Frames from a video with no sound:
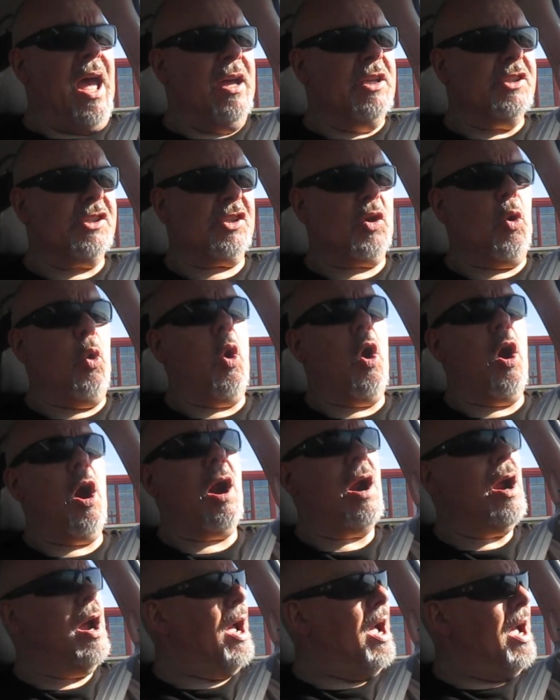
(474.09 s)

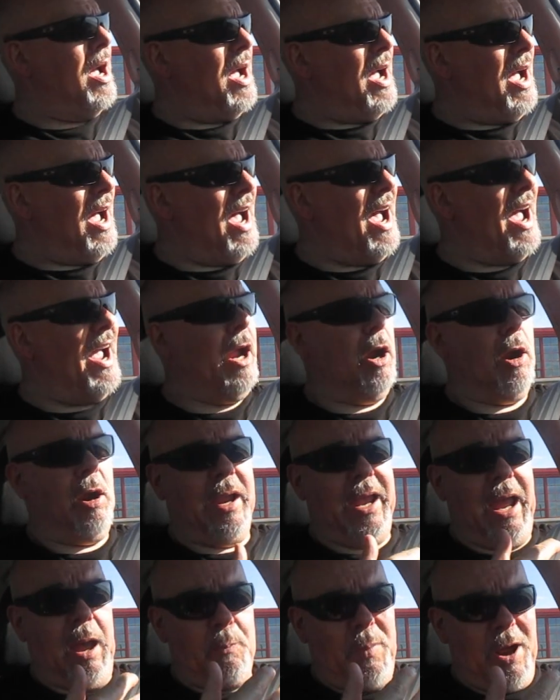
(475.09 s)
score higher,
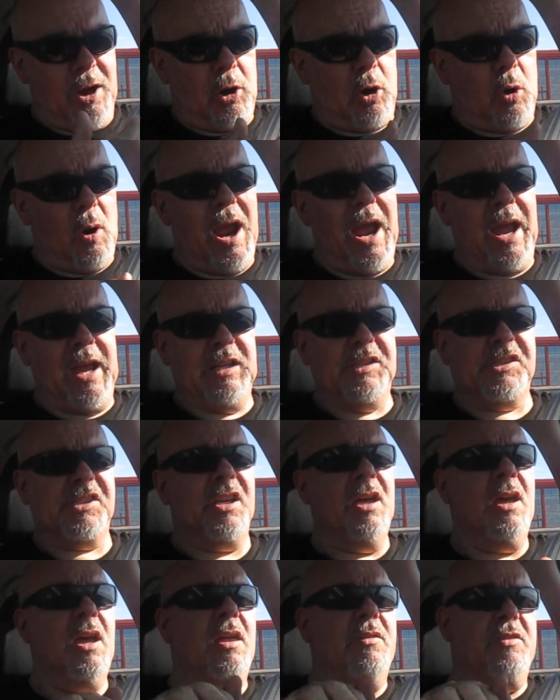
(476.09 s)
get better grades